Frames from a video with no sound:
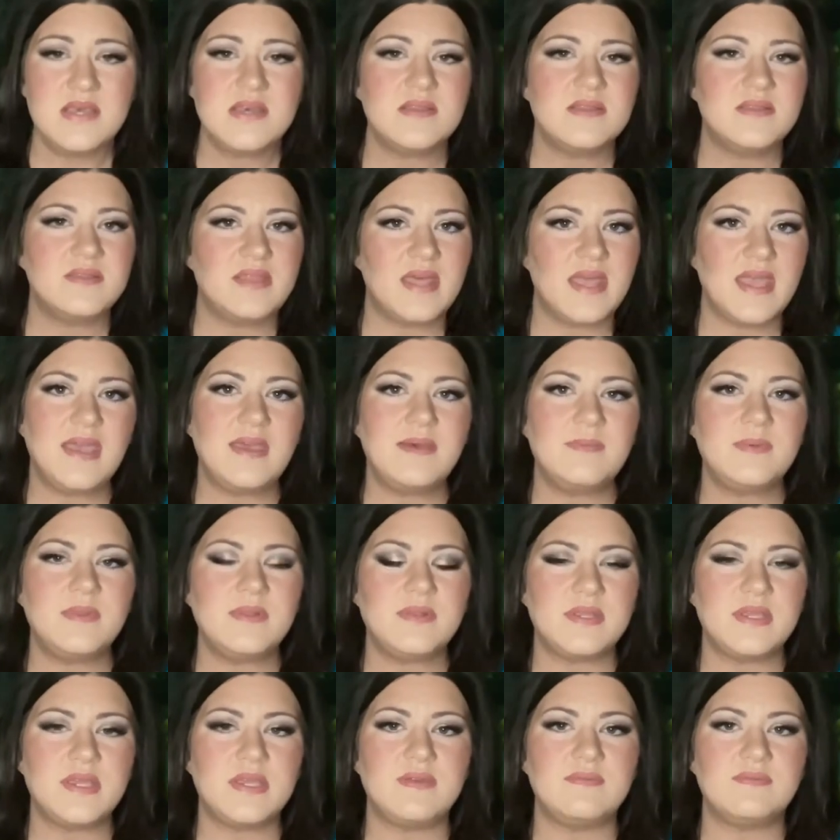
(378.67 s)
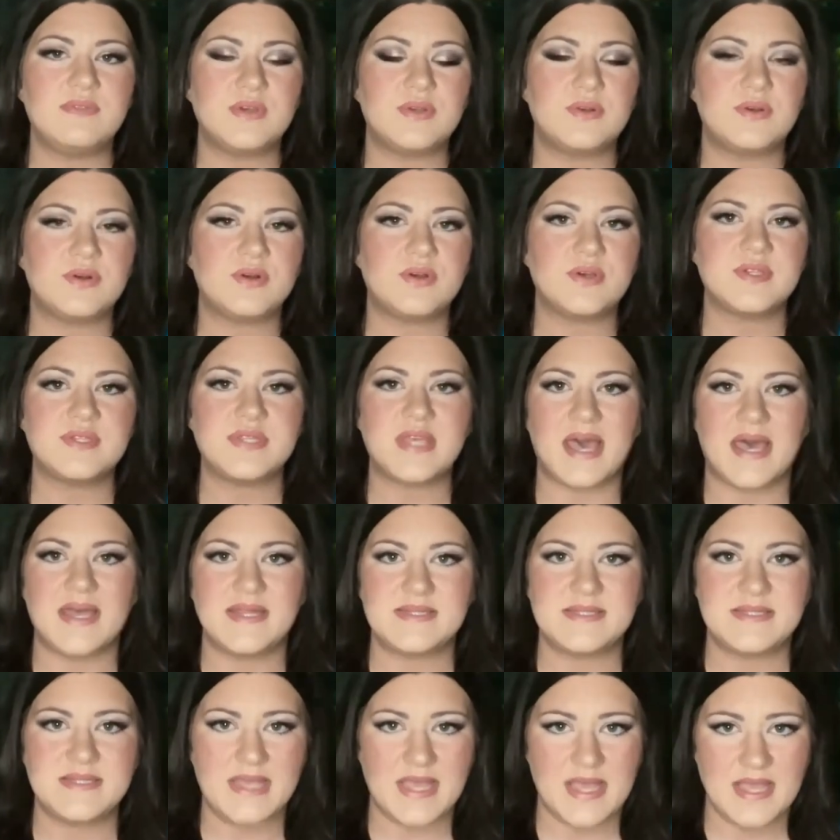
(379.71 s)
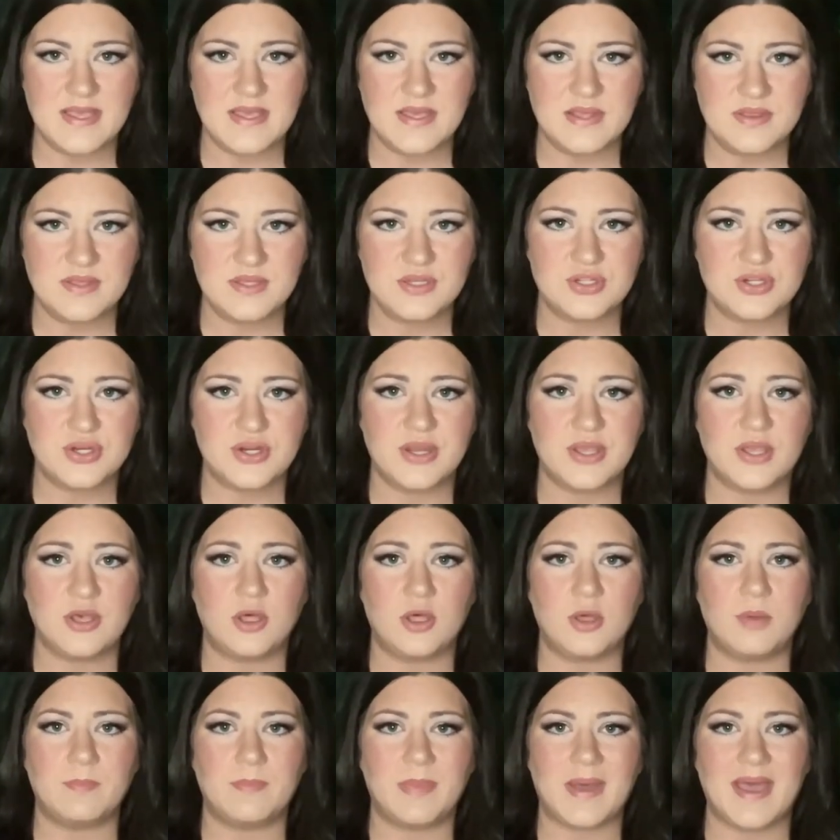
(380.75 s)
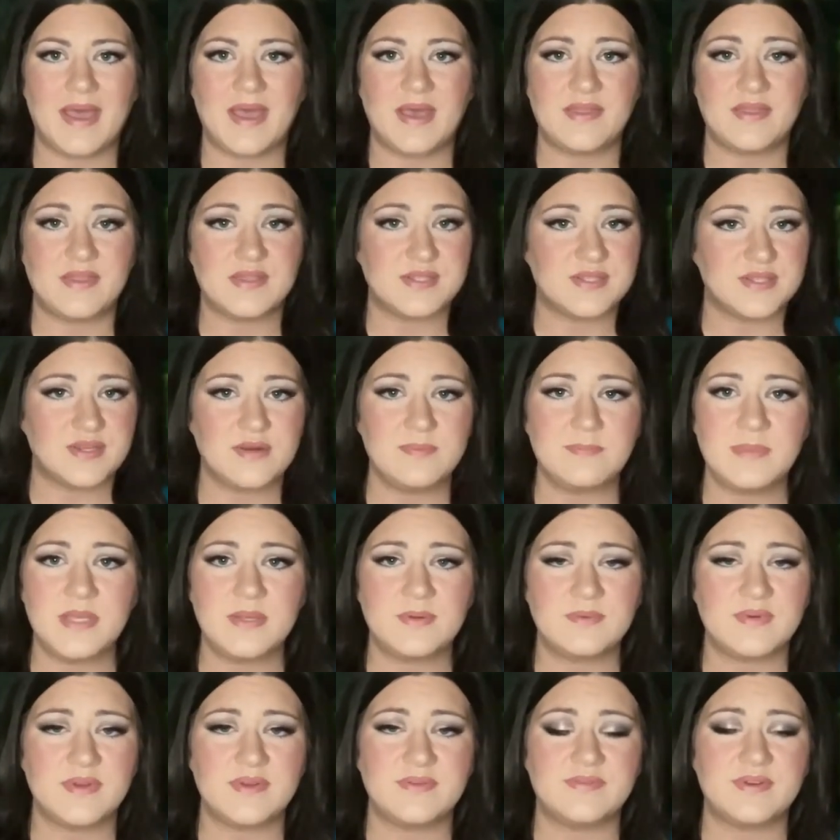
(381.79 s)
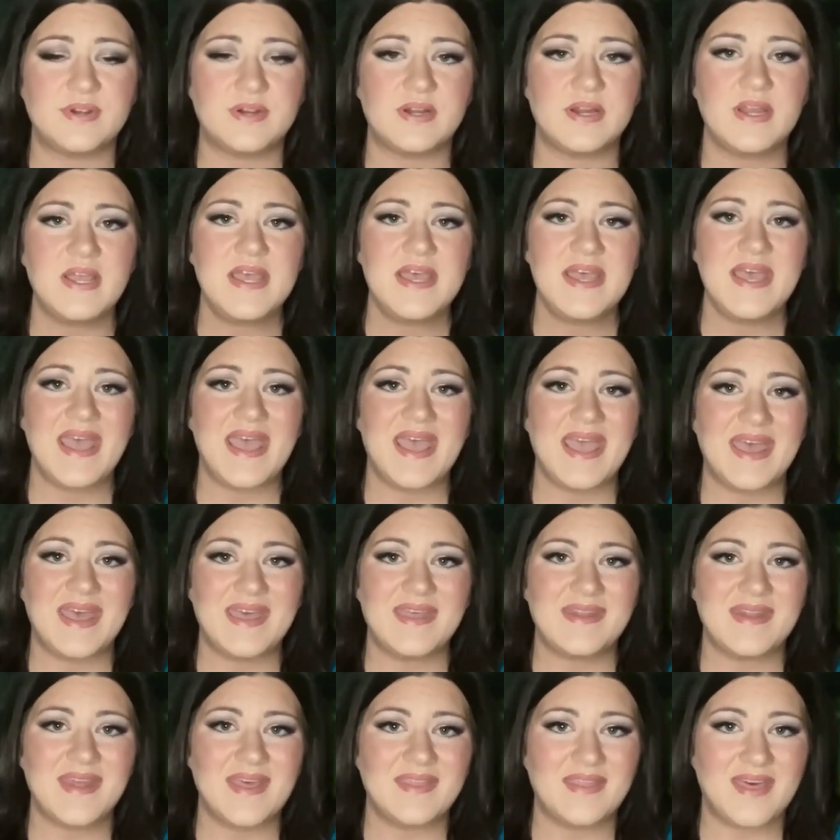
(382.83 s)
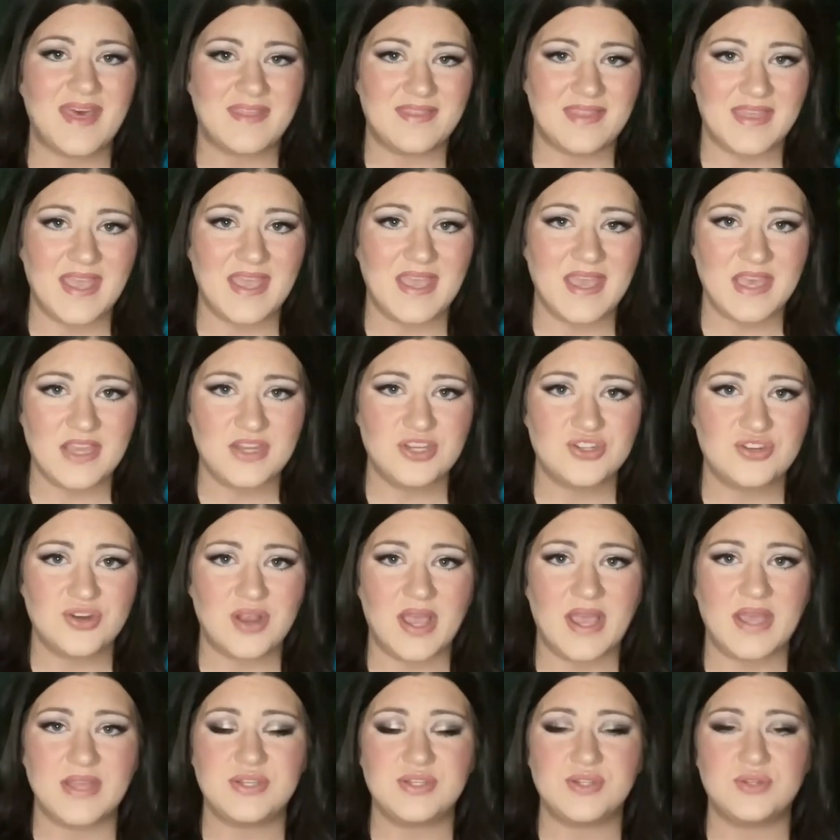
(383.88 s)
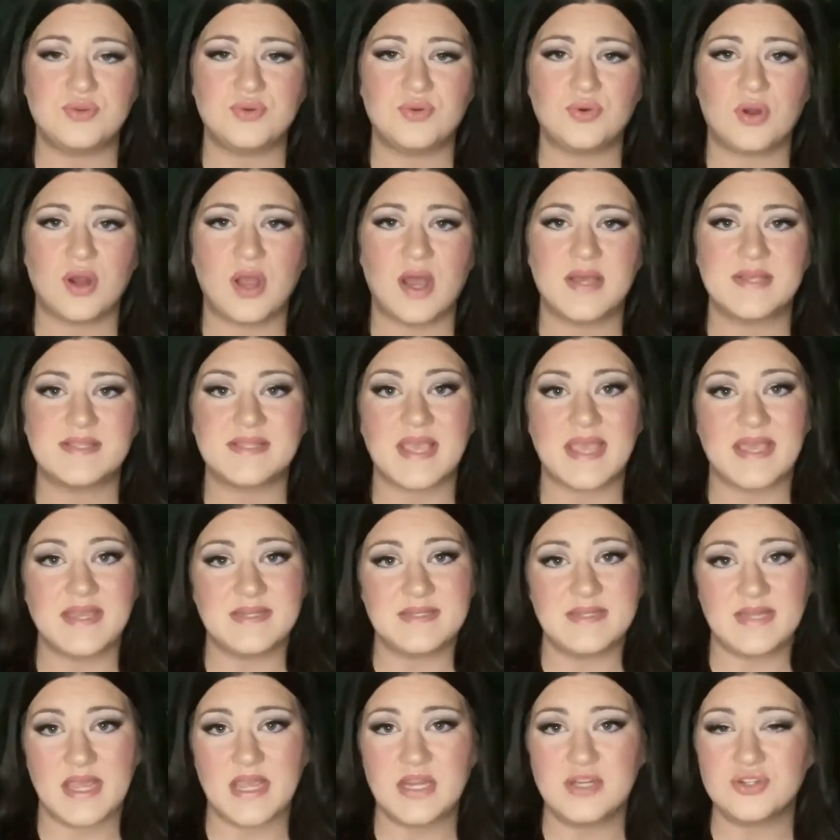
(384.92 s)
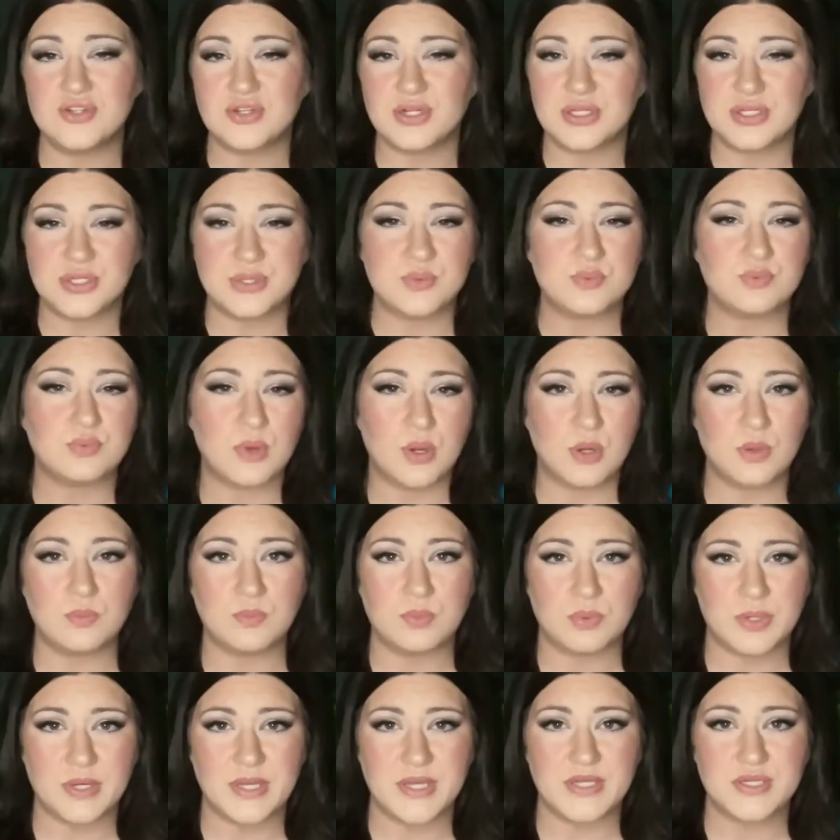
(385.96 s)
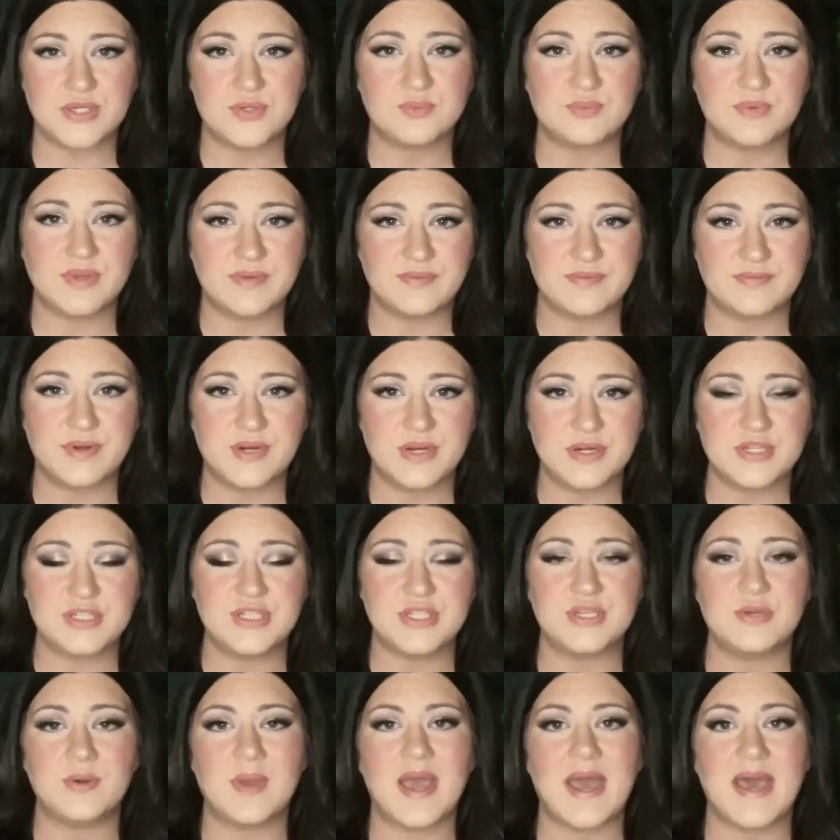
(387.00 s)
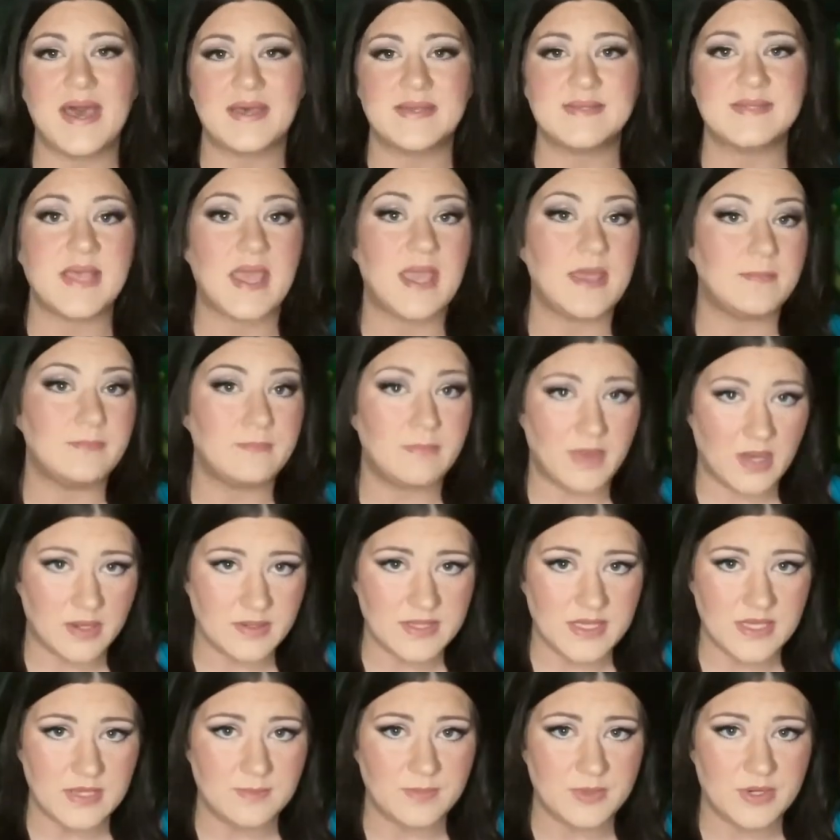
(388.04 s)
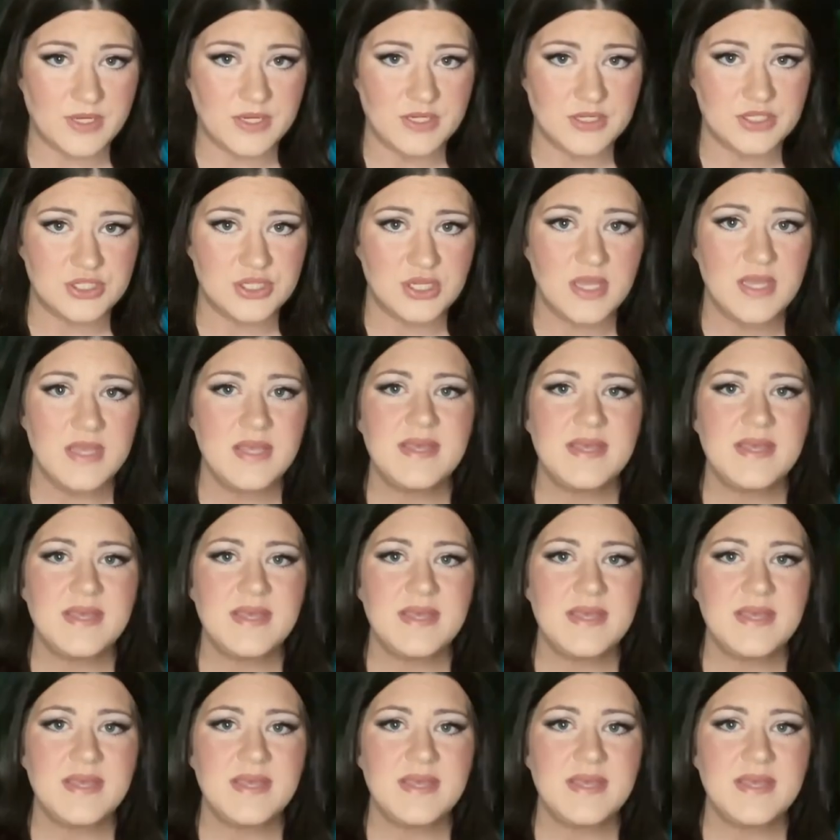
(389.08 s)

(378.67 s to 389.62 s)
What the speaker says: They believed the girls had taken the trail by the Serpent River and that they had tried to cross a dangerous rope bridge referred to as a monkey bridge.